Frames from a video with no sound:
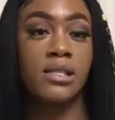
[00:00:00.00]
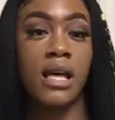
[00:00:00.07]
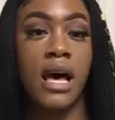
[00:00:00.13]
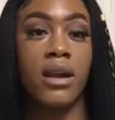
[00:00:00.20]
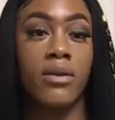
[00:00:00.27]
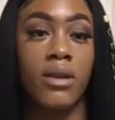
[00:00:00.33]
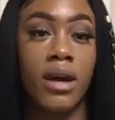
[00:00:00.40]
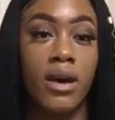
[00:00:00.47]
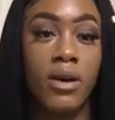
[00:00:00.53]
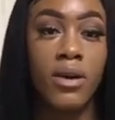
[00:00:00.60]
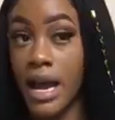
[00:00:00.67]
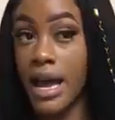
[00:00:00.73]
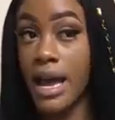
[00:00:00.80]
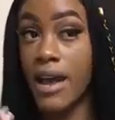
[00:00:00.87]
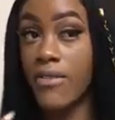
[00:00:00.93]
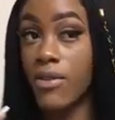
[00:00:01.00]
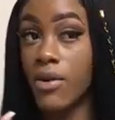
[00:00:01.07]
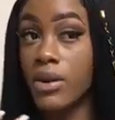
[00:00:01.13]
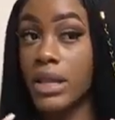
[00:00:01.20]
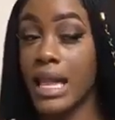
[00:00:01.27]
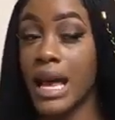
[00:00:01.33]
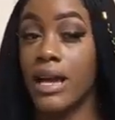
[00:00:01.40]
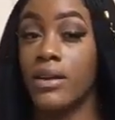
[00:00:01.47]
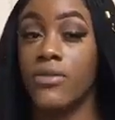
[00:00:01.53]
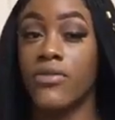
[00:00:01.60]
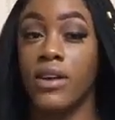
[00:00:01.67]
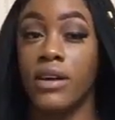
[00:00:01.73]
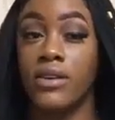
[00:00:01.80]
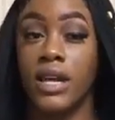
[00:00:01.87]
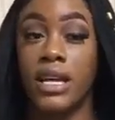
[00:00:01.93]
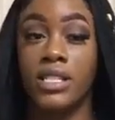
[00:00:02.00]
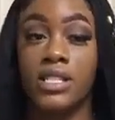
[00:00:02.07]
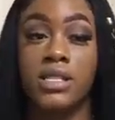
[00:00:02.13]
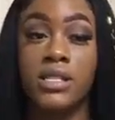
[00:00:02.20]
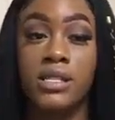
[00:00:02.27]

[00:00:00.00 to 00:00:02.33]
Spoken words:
I don't know. I have on lighter foundation